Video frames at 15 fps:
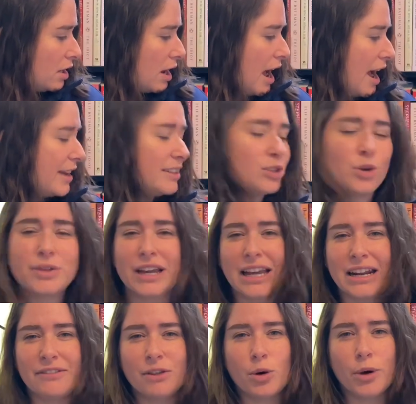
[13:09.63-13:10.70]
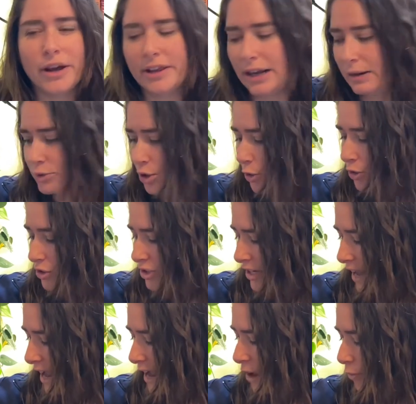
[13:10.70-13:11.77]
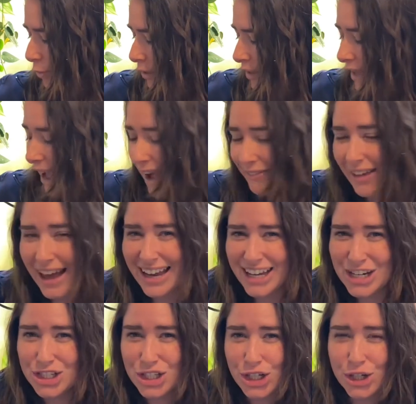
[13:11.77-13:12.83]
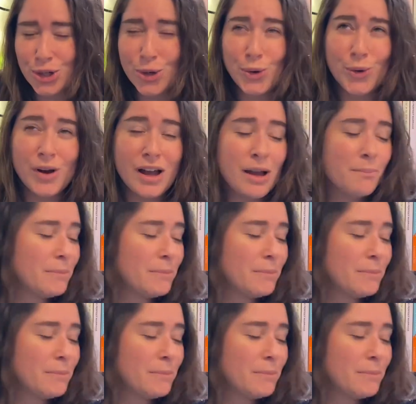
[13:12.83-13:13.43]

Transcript: I don't think any of the Hoya that I'm showing you today really have that issue.